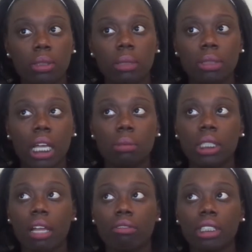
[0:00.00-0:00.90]
Sometimes
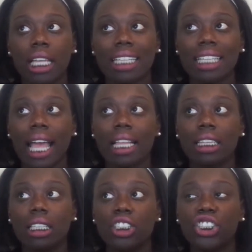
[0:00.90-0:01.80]
I realize I
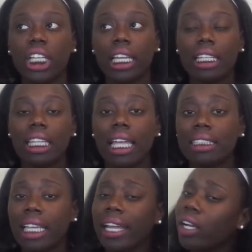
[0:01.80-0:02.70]
shed
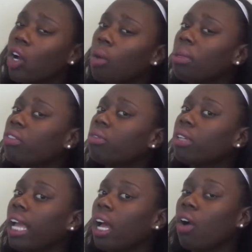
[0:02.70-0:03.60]
less hair combing it
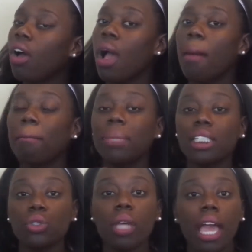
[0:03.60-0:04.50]
down,
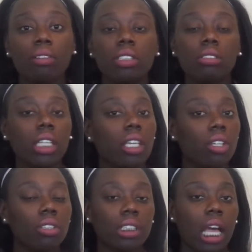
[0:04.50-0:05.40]
but you have to take
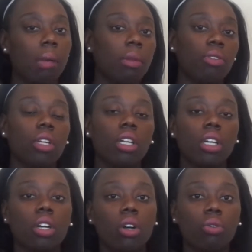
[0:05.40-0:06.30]
your time if you're going to
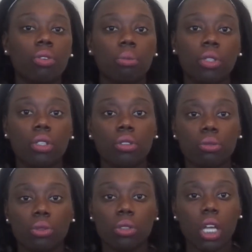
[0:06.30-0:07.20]
comb from your
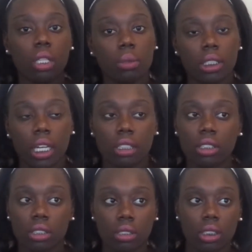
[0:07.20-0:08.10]
roots all the way down
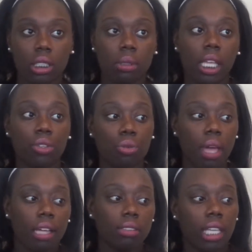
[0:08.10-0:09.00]
to your tip. And you
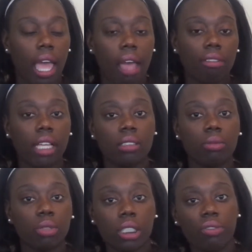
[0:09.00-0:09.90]
have to have like
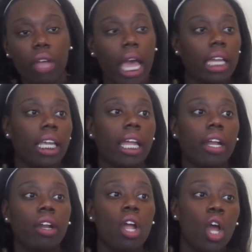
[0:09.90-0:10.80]
some really fine
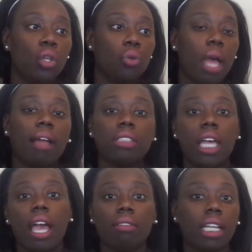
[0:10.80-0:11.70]
hair. You have to
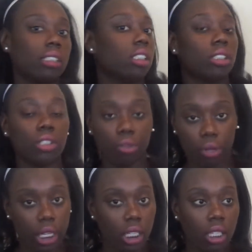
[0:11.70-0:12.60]
have like this
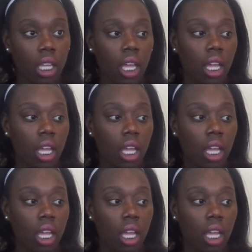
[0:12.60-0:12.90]
great